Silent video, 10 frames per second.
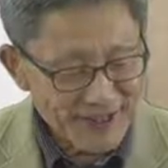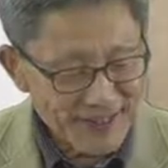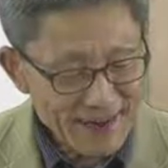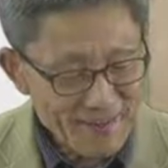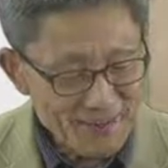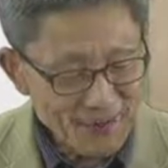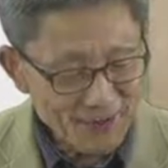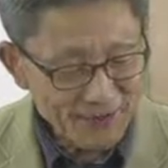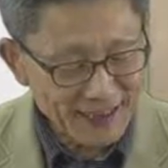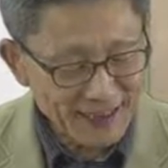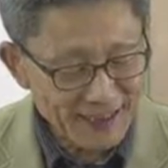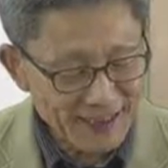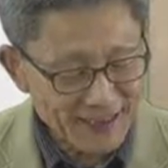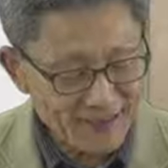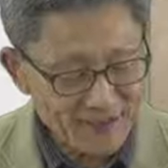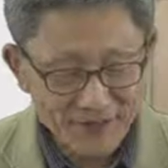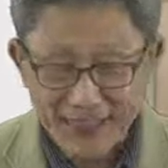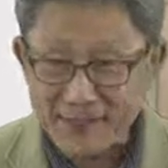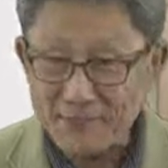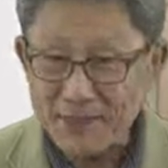impurity concentration
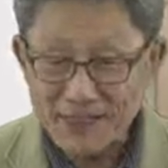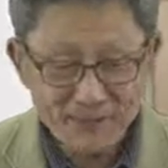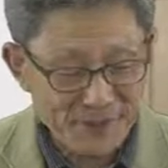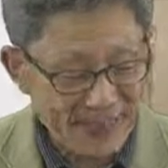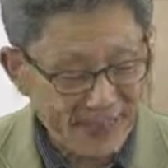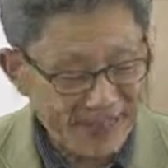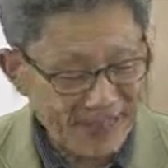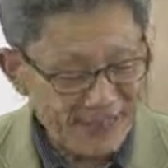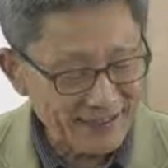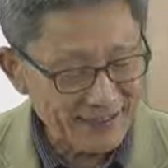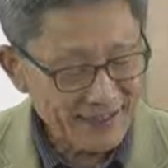is much, much higher